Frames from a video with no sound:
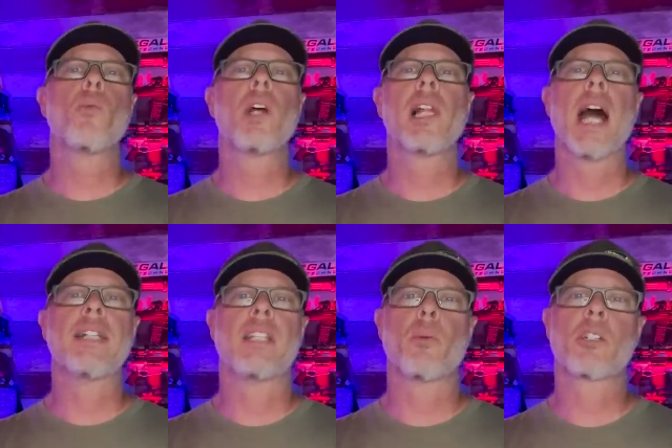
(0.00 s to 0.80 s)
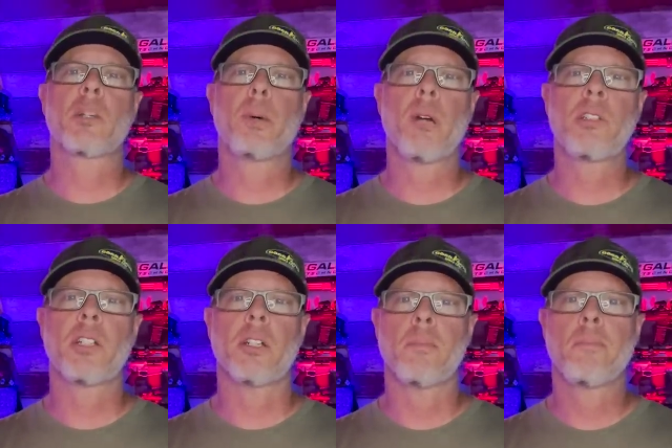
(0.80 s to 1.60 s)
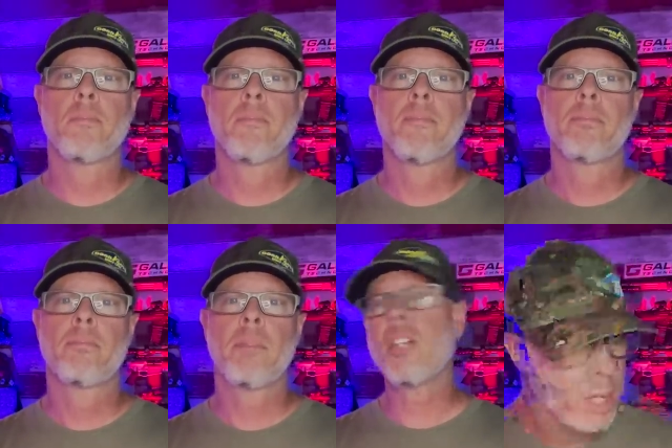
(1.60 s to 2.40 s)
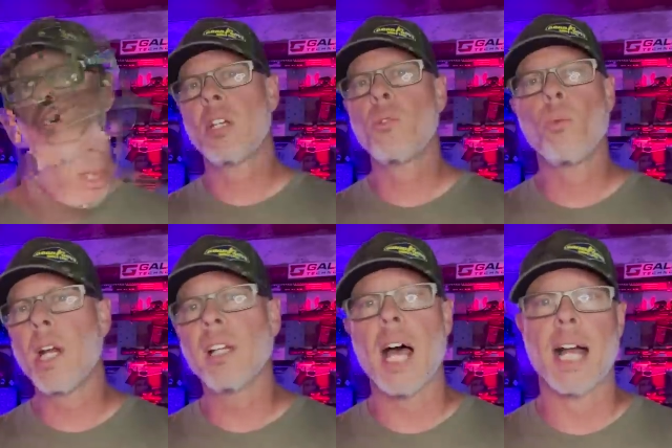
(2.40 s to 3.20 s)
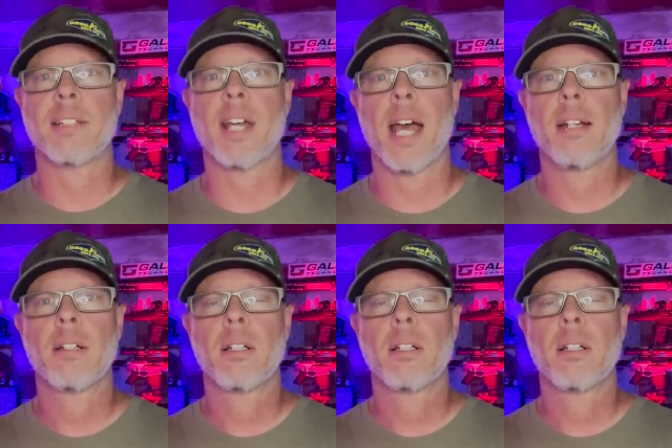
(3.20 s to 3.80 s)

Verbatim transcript: realize they were supposed to. They just didn't realize that.